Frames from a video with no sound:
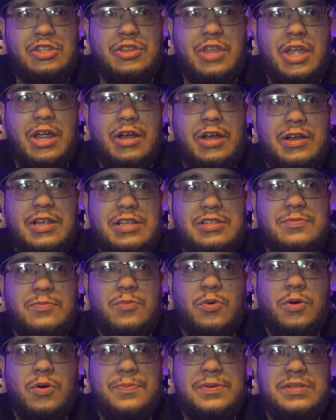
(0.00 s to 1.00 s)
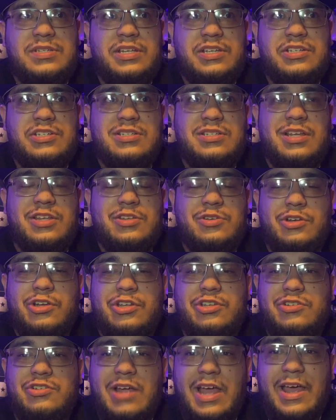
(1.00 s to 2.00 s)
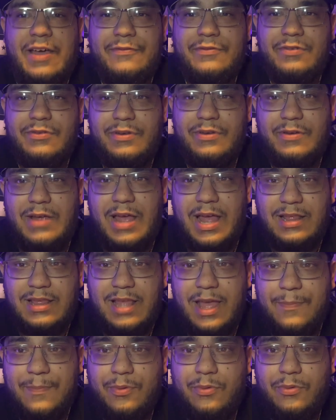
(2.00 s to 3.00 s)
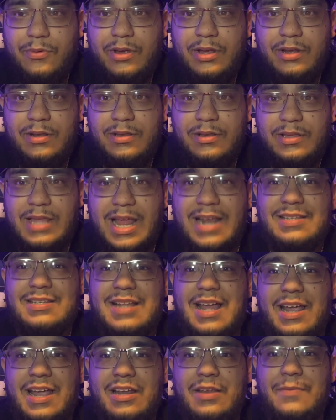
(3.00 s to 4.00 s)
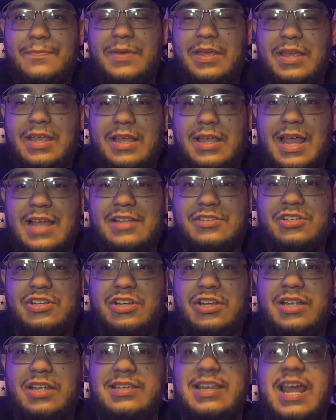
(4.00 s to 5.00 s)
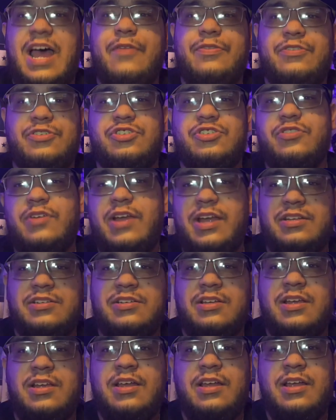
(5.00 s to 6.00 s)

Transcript: there is more positions that you could draft at that point that is not going to be as good down the stretch.